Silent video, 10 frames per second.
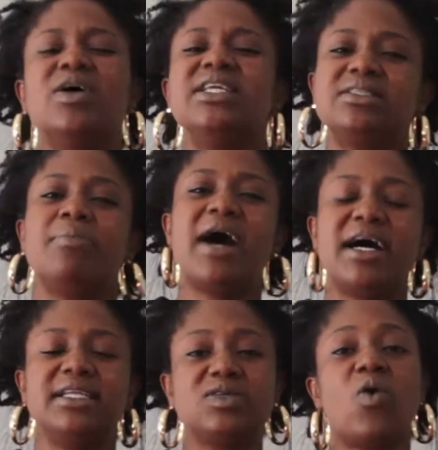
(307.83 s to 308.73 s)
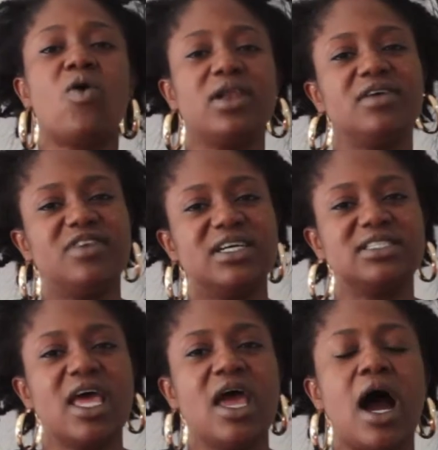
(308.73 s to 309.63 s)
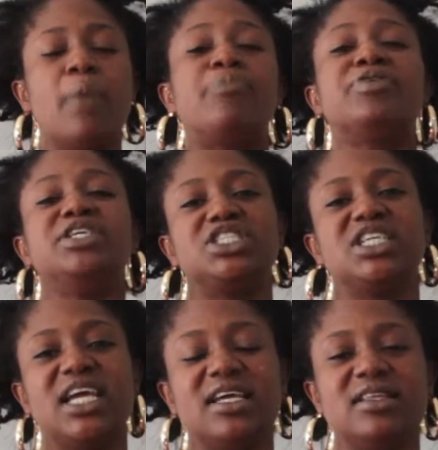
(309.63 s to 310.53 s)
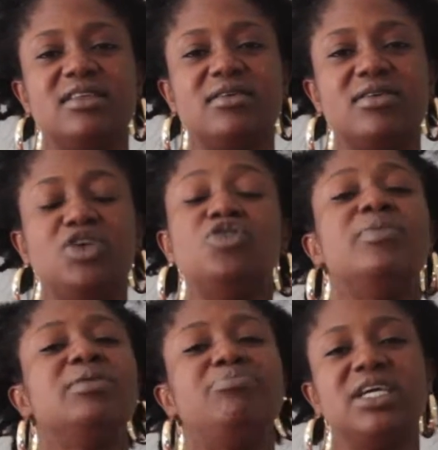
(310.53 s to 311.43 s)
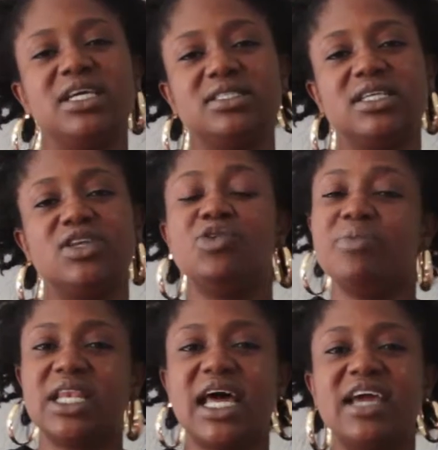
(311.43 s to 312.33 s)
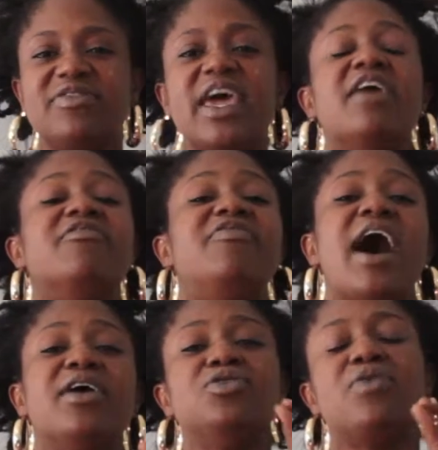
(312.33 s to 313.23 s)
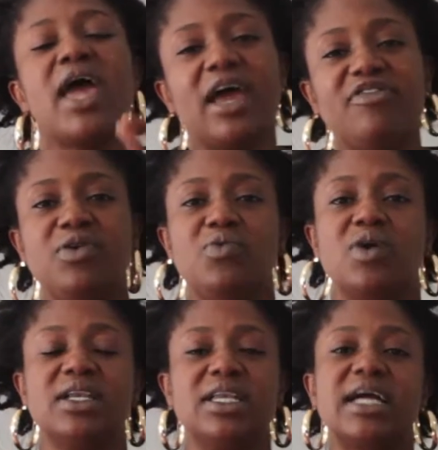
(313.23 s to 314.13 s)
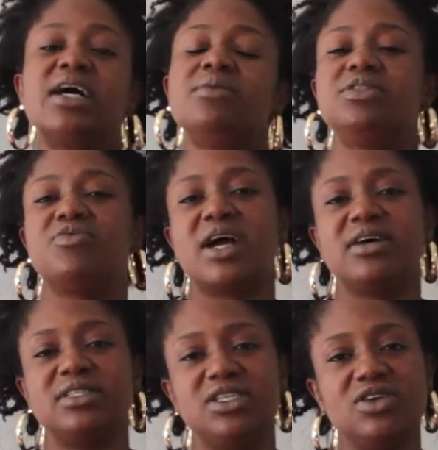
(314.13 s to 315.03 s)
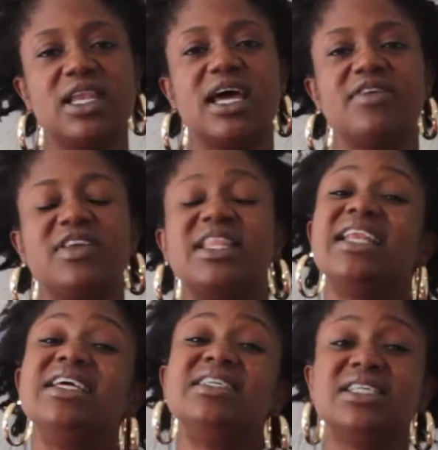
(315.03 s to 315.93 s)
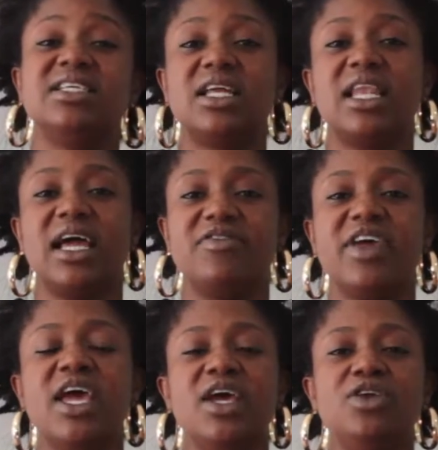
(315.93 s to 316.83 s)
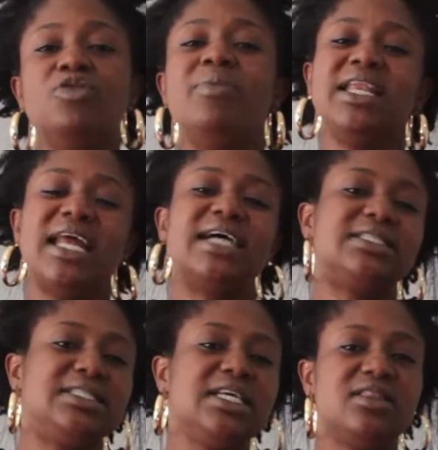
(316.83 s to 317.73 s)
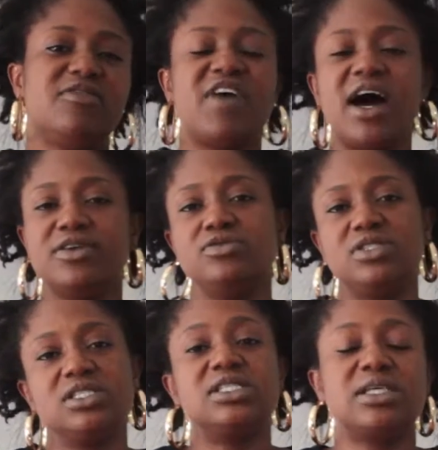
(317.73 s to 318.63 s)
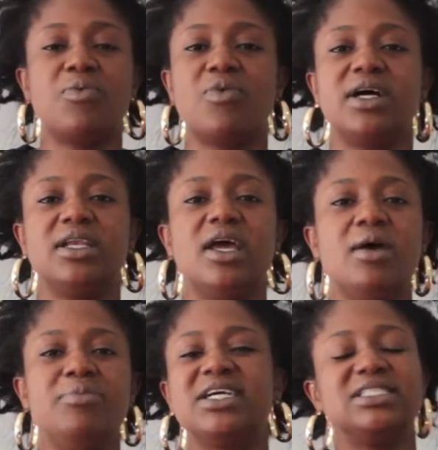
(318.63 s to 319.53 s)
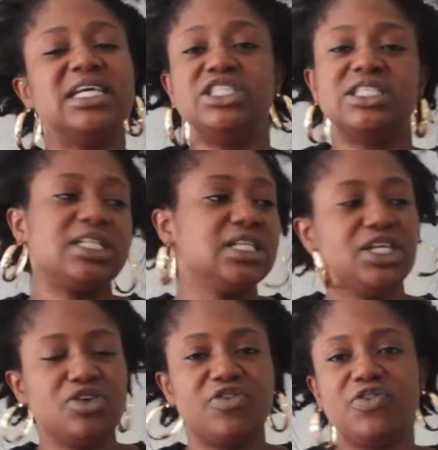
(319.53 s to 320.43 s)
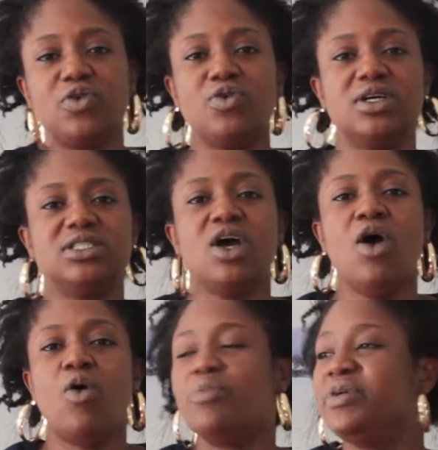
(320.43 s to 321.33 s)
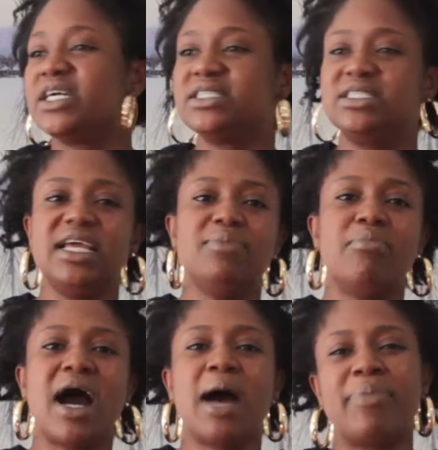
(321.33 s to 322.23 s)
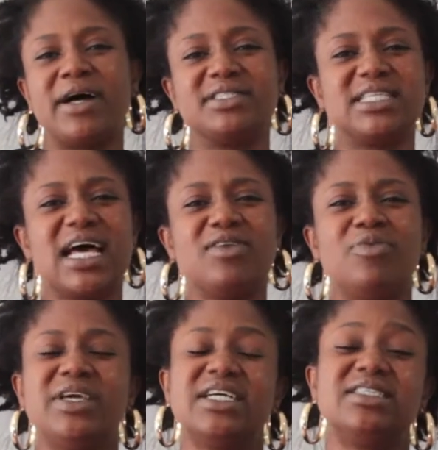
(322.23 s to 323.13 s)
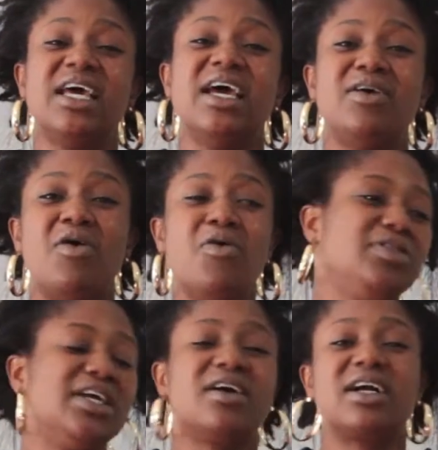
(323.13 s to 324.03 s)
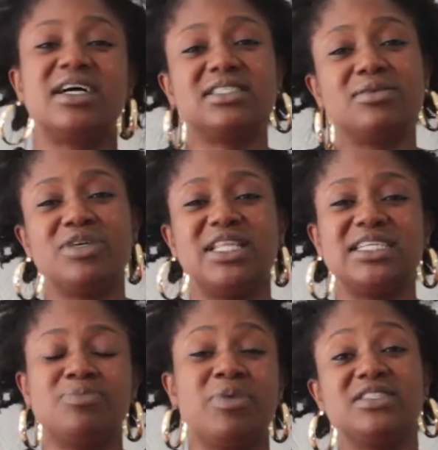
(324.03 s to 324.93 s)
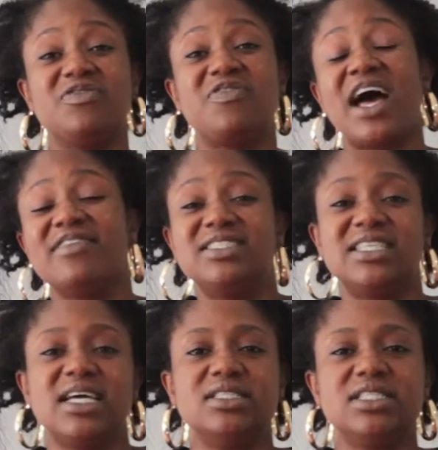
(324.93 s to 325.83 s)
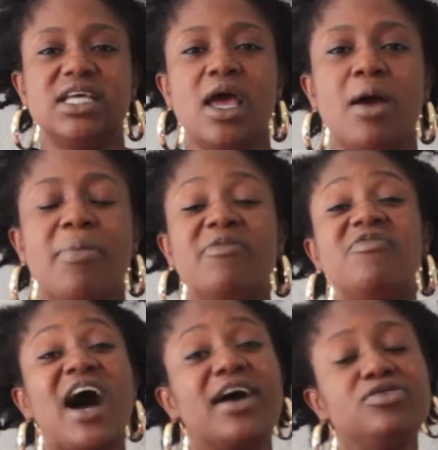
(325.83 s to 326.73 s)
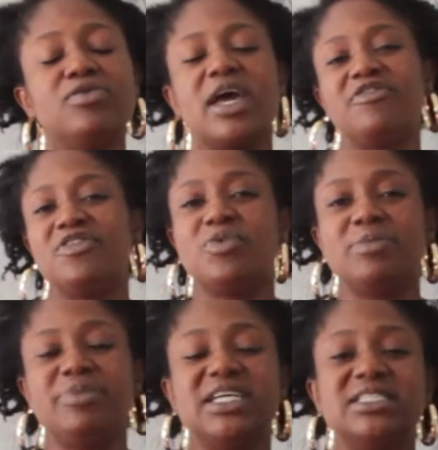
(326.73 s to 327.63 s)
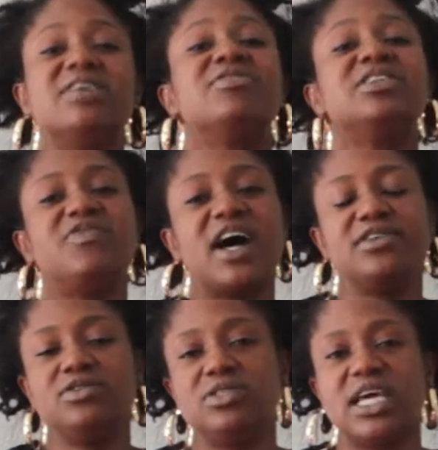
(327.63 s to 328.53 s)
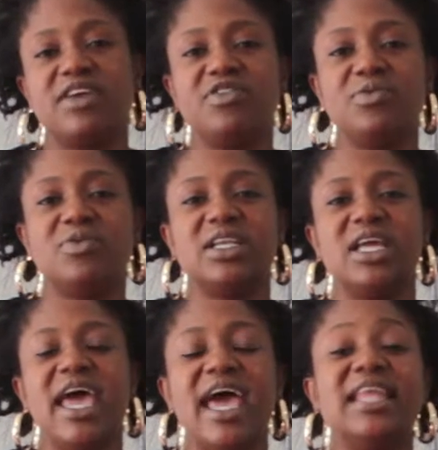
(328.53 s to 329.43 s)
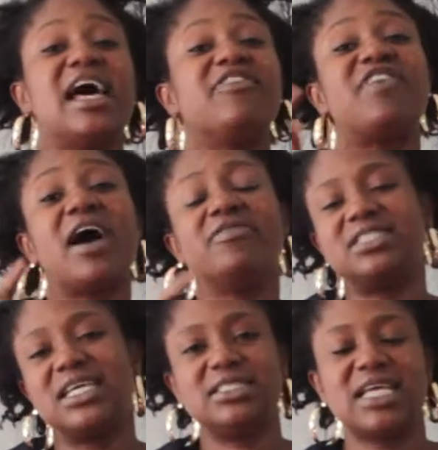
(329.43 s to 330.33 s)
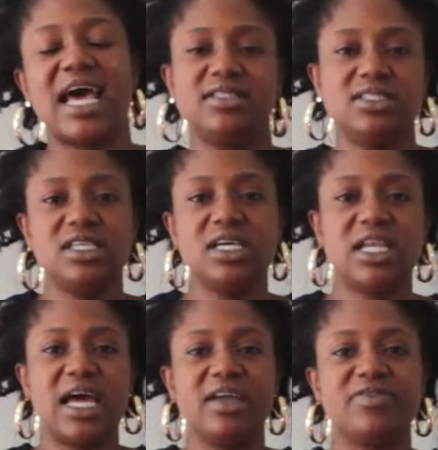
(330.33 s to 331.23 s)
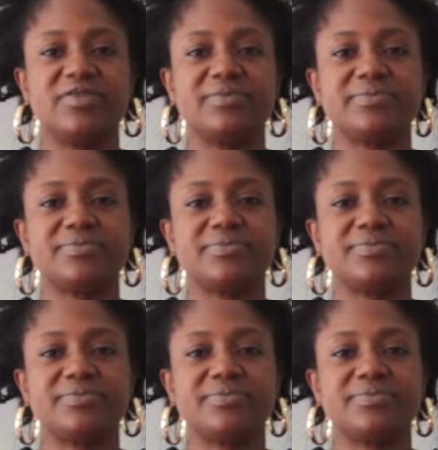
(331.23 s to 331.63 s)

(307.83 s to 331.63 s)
What it's about is all of us. Appreciate human beings and human life. Value everyone that comes around in your life and that is in your life. You may not see the value to someone because they just clean your floors, or because they mop outside, or because, they're a customer that spends 5 cents. But value everyone, because there is value to everyone. And that 5 cents adds to your life.